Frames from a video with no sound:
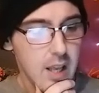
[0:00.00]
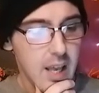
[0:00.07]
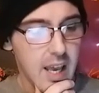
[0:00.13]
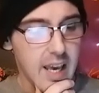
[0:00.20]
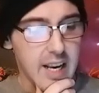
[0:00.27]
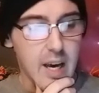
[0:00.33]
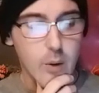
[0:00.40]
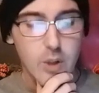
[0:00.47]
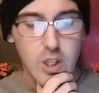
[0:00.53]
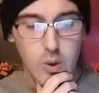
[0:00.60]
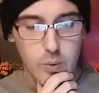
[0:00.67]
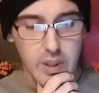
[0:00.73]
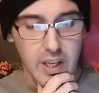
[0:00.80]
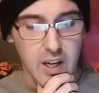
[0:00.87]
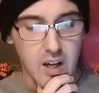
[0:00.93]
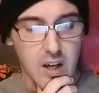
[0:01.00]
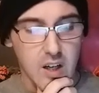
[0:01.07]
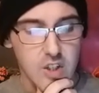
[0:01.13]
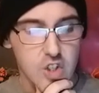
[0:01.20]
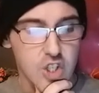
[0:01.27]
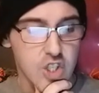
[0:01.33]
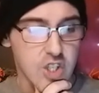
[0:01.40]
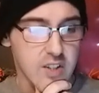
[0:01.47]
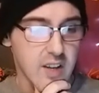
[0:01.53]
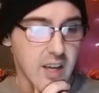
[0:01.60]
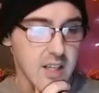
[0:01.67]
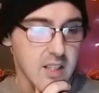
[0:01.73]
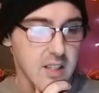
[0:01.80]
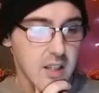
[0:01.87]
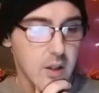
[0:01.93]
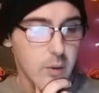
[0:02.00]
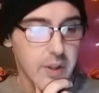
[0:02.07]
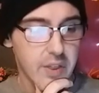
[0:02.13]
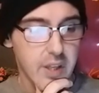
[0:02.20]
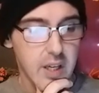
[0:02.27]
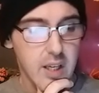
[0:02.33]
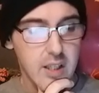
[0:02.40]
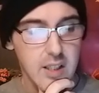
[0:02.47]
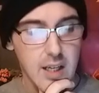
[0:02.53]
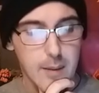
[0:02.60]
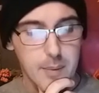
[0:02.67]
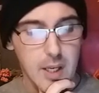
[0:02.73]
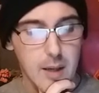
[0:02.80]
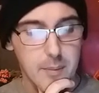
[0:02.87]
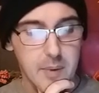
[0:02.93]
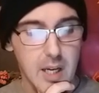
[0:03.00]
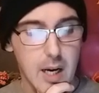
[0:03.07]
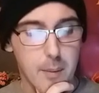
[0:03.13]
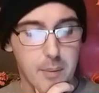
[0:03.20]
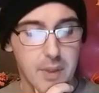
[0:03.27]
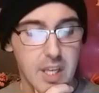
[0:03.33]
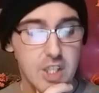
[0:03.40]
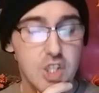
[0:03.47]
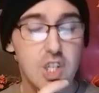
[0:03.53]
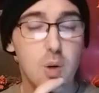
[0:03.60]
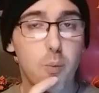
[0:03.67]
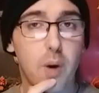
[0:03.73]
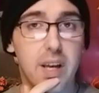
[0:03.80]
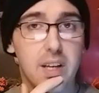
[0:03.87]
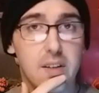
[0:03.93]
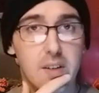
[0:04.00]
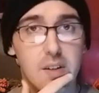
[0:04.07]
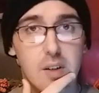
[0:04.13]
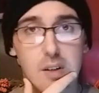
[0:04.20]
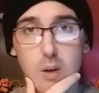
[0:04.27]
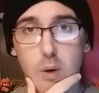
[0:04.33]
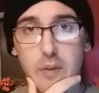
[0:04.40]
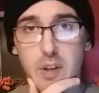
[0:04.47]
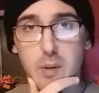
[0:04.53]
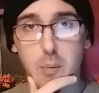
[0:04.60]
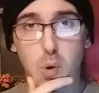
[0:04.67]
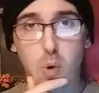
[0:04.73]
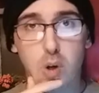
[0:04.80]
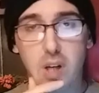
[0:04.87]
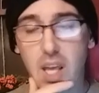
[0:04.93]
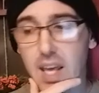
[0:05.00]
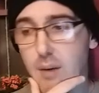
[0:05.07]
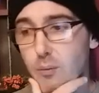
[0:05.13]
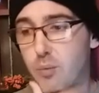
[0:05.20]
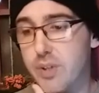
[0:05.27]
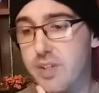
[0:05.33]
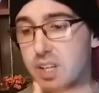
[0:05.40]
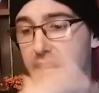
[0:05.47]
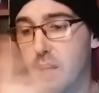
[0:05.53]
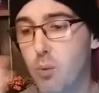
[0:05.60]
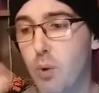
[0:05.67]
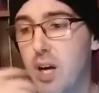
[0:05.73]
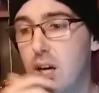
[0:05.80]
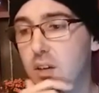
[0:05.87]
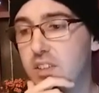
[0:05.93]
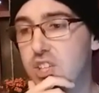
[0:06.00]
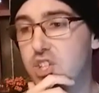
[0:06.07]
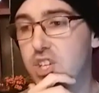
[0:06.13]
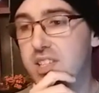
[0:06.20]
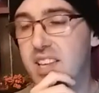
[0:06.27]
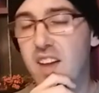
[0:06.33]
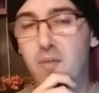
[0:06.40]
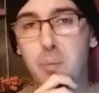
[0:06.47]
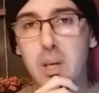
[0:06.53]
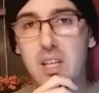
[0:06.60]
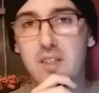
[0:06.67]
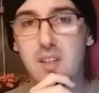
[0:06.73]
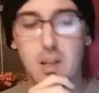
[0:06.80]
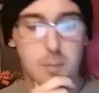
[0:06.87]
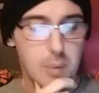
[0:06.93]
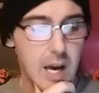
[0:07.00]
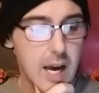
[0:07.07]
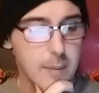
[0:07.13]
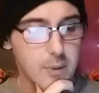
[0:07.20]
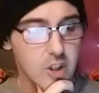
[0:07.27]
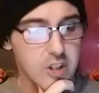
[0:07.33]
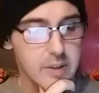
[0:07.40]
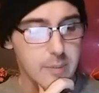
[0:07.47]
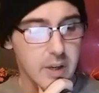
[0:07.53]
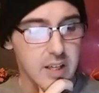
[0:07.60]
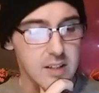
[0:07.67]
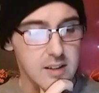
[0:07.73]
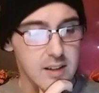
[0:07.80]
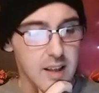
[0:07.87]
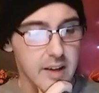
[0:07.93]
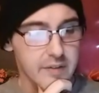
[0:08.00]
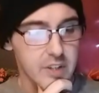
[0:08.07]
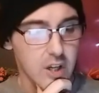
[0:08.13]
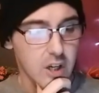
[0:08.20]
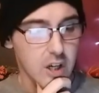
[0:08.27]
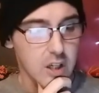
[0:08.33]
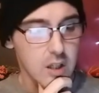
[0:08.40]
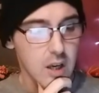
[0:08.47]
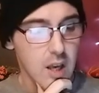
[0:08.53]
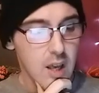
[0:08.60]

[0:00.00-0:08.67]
and how cute they are and she just can't deal with it, yop, yop, yop. Then she went over the board and was like, well, let's just have pizza and poppers because life's hard.